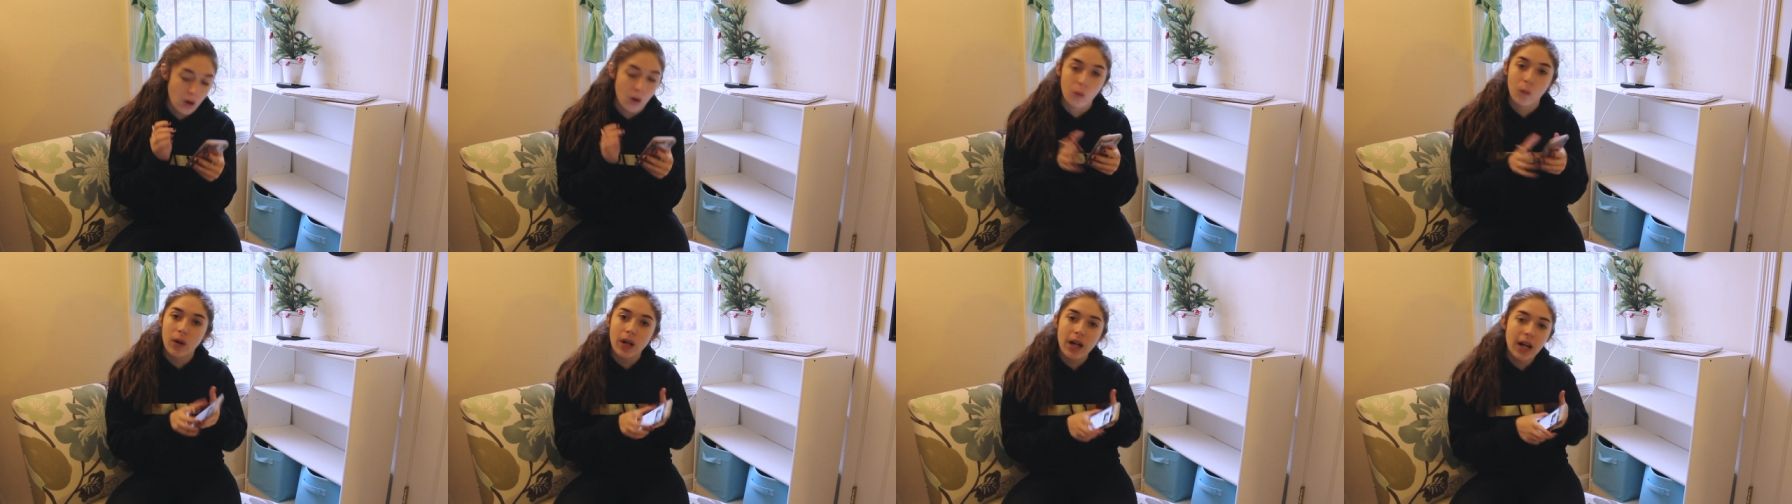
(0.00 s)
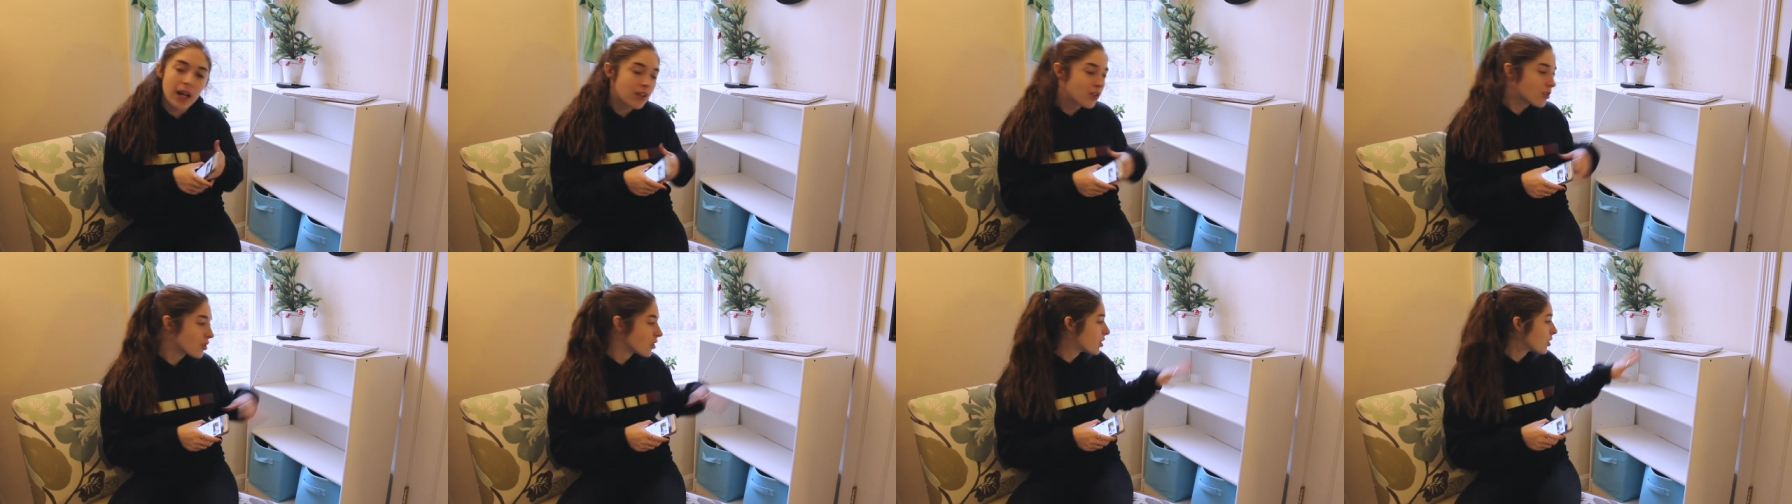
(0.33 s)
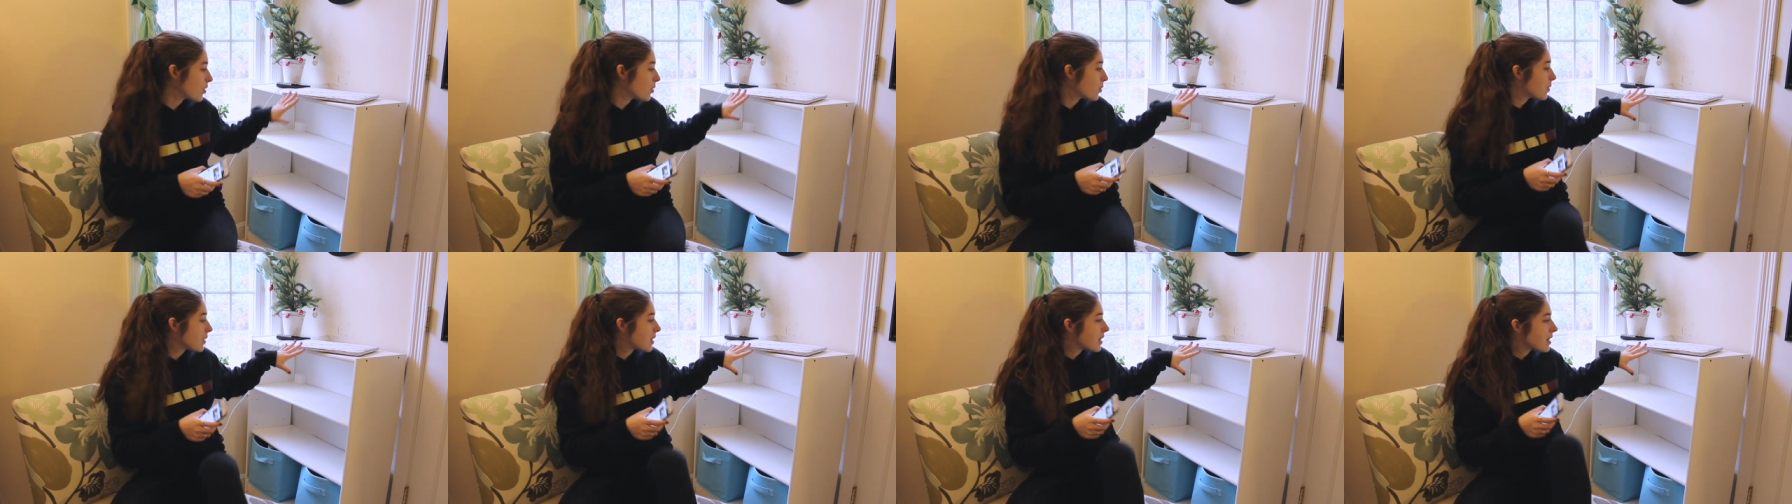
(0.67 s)
what I should
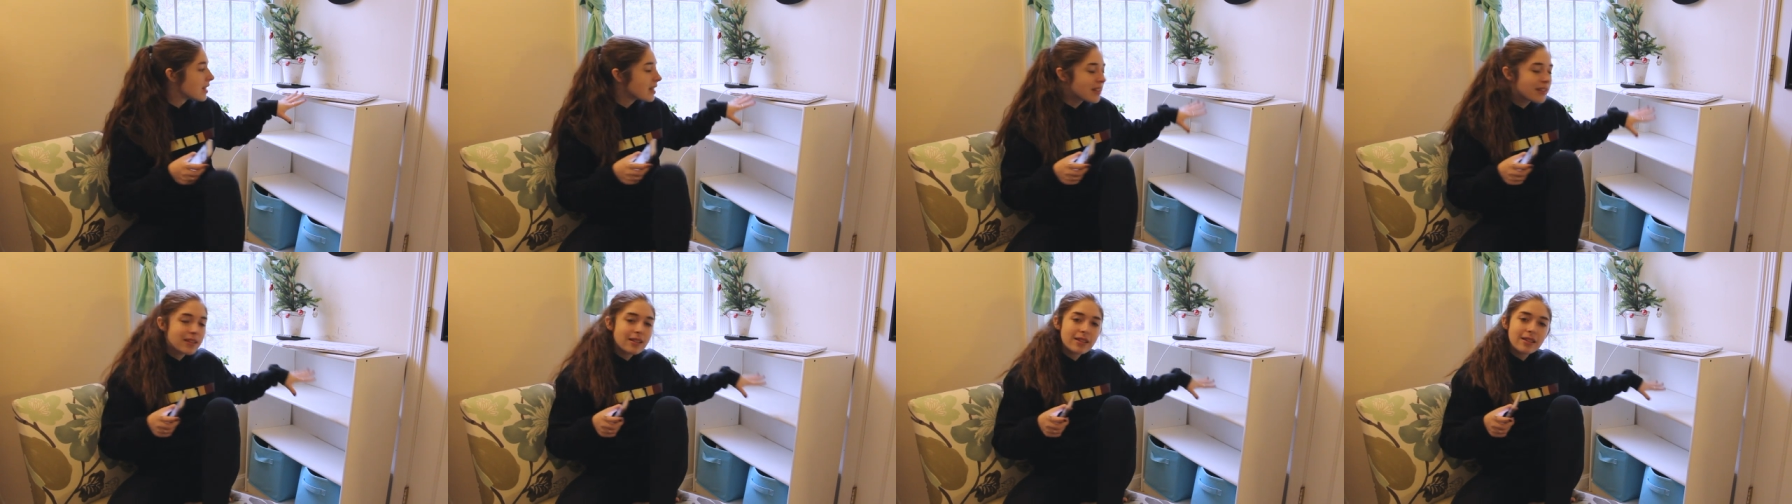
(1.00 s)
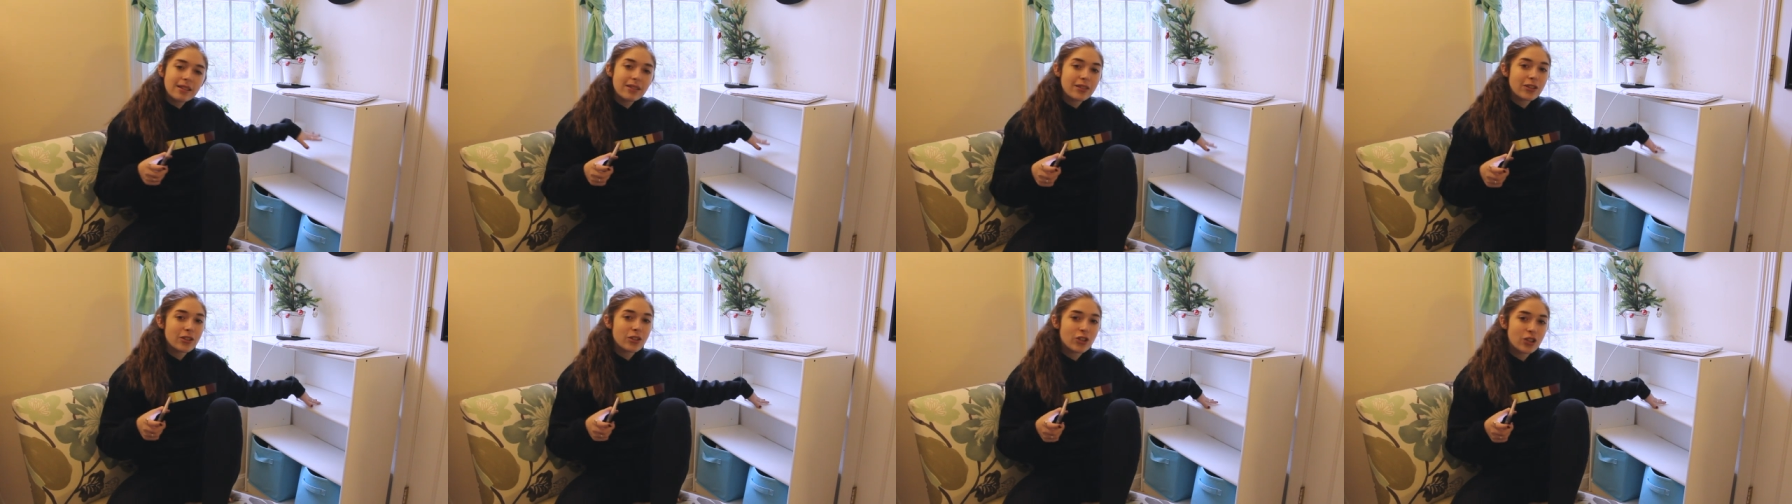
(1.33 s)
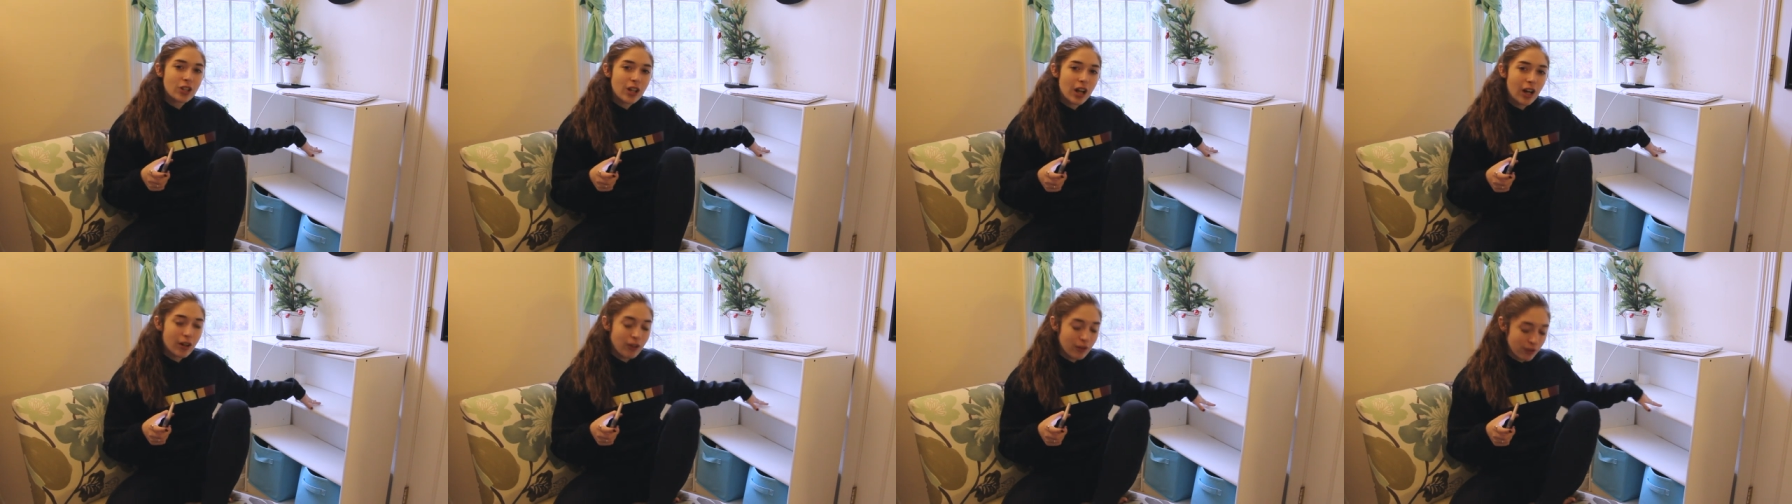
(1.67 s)
do with this
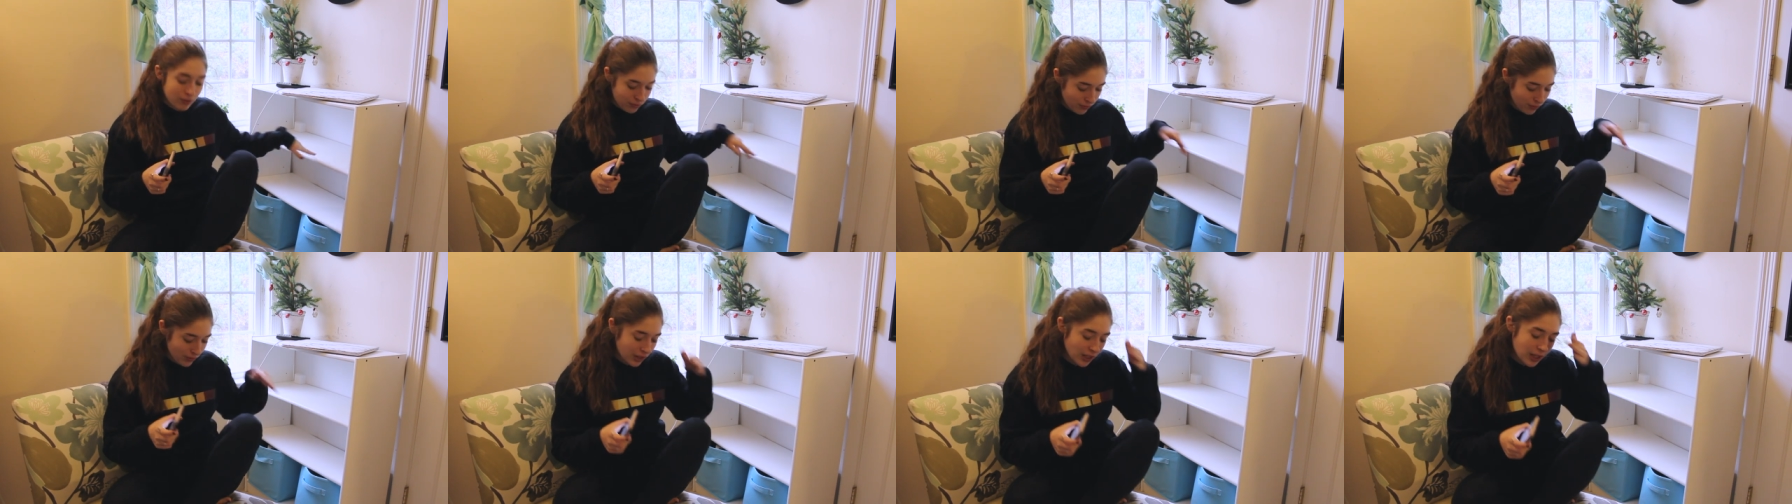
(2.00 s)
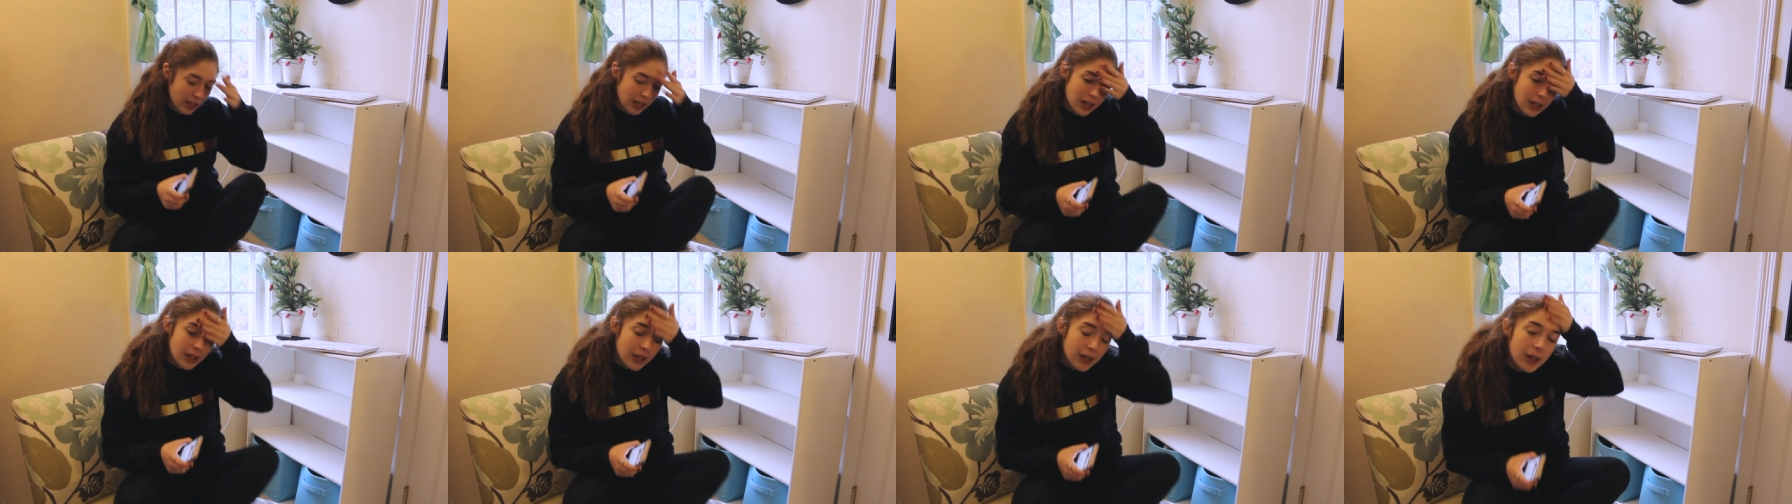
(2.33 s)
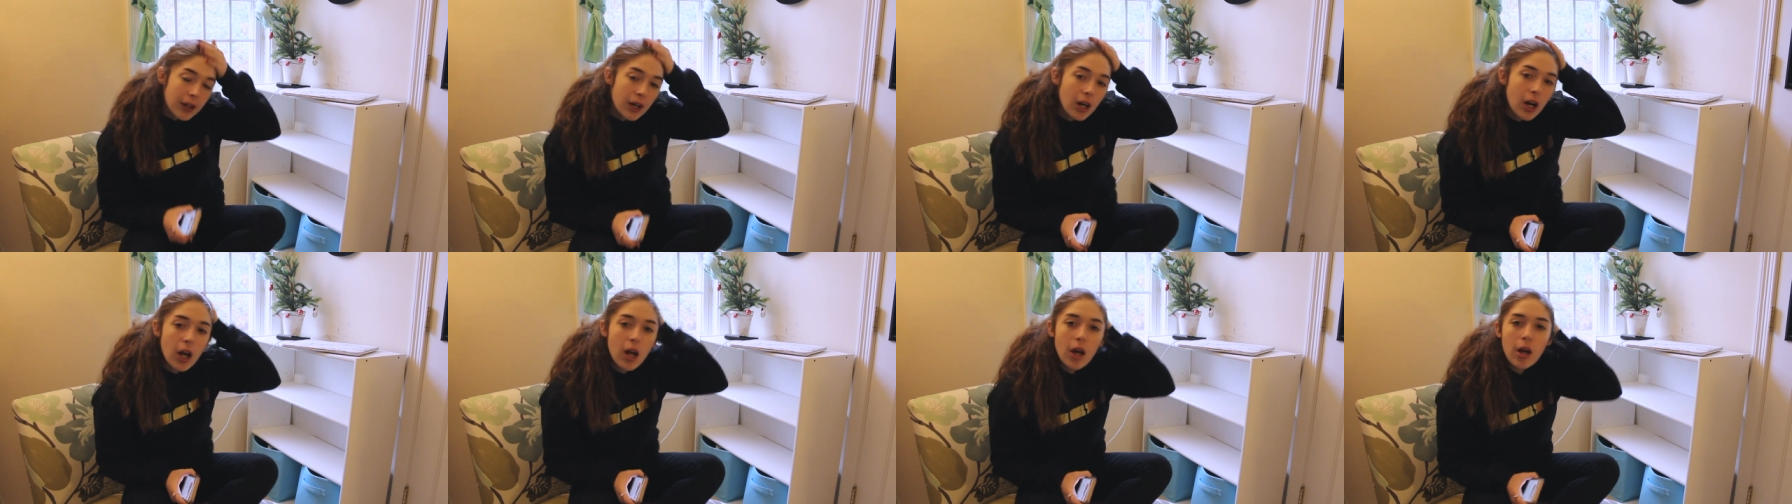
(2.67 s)
shelf here